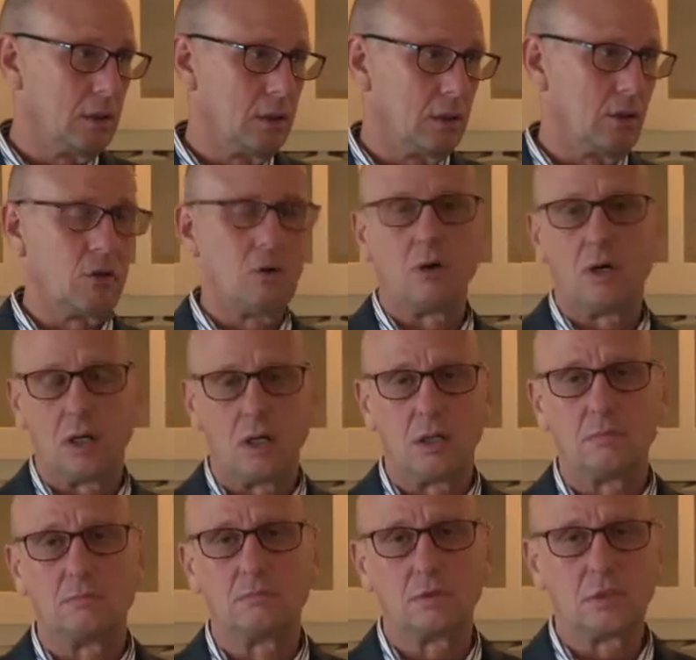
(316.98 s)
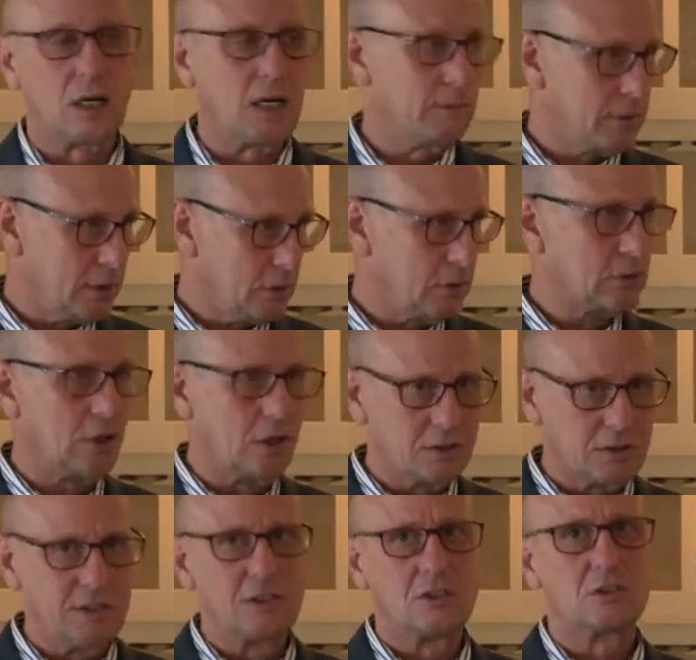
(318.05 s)
You know, time kills all
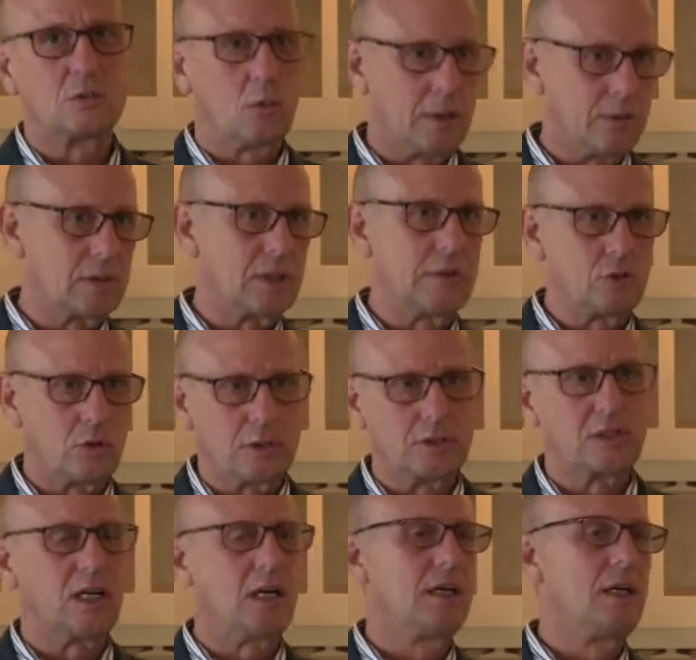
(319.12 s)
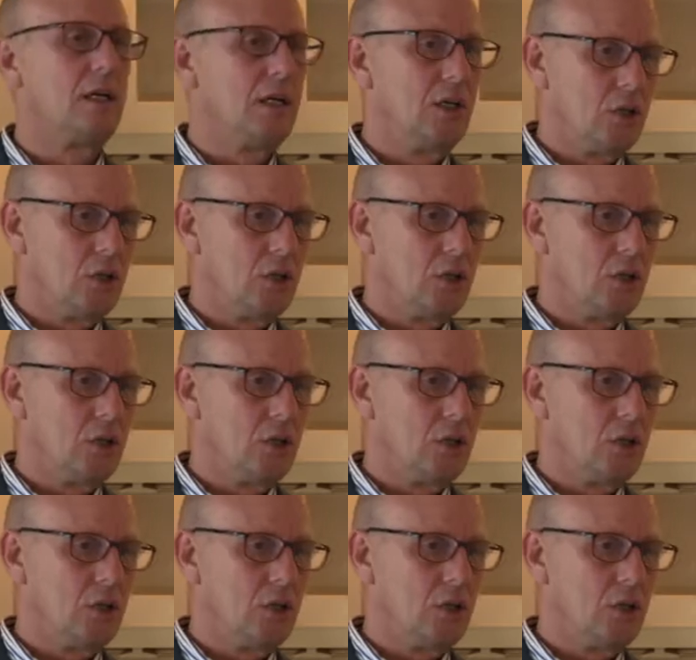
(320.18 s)
deals, whatever, time drags on.